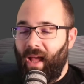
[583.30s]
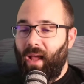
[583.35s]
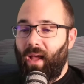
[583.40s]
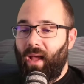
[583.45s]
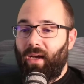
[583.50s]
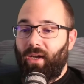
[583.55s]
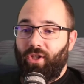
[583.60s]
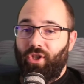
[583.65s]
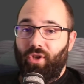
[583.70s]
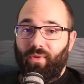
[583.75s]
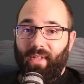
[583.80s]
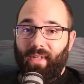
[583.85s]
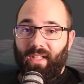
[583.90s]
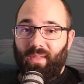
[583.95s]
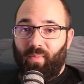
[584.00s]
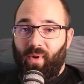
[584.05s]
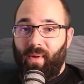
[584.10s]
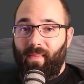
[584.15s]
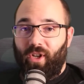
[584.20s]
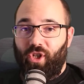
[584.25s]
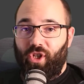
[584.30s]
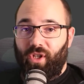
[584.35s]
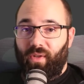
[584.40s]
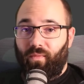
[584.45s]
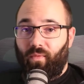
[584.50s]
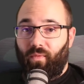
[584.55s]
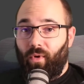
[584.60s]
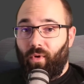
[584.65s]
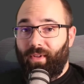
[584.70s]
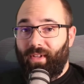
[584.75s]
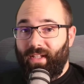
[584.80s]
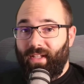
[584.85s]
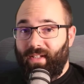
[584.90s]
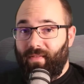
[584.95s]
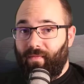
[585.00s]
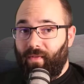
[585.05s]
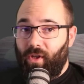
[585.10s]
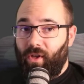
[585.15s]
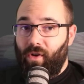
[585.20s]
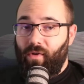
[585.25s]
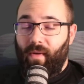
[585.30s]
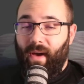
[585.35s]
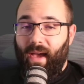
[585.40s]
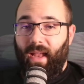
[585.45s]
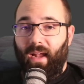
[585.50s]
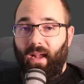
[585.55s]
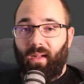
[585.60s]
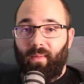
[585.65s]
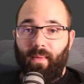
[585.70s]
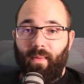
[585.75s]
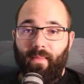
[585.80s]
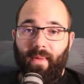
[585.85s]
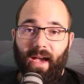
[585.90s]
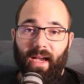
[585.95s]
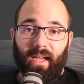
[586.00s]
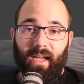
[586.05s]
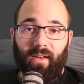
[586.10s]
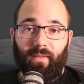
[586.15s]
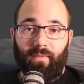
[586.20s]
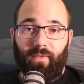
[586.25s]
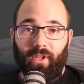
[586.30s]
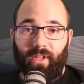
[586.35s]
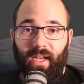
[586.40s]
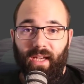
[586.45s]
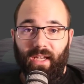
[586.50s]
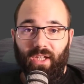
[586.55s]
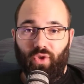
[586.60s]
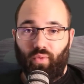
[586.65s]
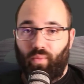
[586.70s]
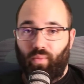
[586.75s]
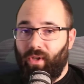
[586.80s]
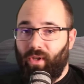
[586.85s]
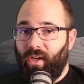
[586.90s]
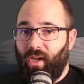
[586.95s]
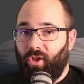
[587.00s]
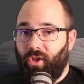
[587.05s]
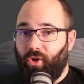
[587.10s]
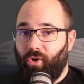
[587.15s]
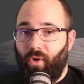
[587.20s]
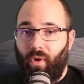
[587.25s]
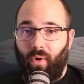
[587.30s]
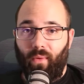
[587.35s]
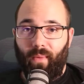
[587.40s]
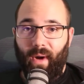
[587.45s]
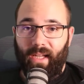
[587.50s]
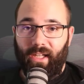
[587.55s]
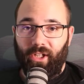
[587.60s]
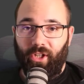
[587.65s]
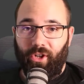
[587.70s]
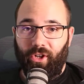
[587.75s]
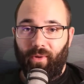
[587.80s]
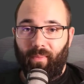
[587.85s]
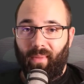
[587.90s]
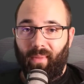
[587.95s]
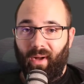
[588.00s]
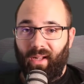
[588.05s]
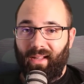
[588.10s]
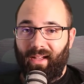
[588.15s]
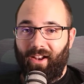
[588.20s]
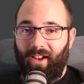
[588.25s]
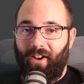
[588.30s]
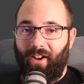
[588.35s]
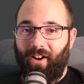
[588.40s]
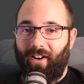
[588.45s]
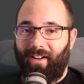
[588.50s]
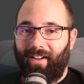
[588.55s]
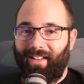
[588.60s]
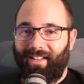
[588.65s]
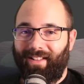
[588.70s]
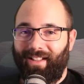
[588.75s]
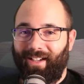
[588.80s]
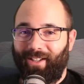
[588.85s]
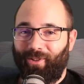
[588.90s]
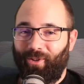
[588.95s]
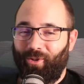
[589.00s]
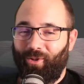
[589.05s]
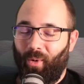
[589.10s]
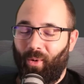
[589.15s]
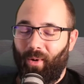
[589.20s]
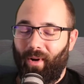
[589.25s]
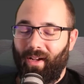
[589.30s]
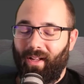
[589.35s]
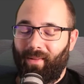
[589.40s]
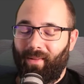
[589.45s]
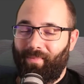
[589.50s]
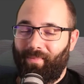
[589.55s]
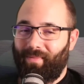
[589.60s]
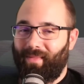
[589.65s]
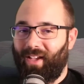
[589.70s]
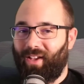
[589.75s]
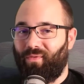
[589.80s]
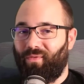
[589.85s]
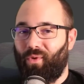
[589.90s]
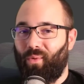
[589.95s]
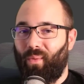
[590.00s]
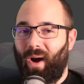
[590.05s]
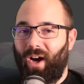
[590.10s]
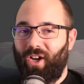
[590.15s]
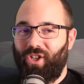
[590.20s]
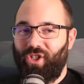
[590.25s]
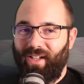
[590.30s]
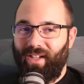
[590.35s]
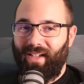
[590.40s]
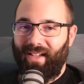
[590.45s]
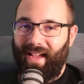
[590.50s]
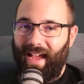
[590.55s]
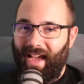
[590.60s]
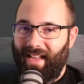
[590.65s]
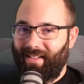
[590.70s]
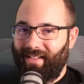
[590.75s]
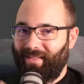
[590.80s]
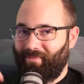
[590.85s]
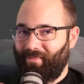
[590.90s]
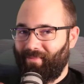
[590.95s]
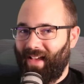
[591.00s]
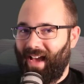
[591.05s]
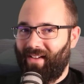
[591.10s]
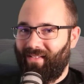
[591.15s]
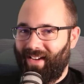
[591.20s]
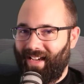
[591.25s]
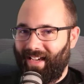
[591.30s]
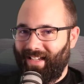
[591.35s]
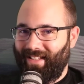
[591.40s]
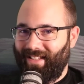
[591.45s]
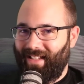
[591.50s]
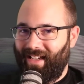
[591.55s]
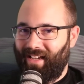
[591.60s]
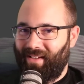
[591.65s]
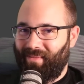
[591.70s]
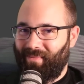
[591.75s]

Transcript: So that's pretty much it for this video, and I'll be back in a few days with another regular Balkan Architect tutorial. Thank you for watching and have a nice day.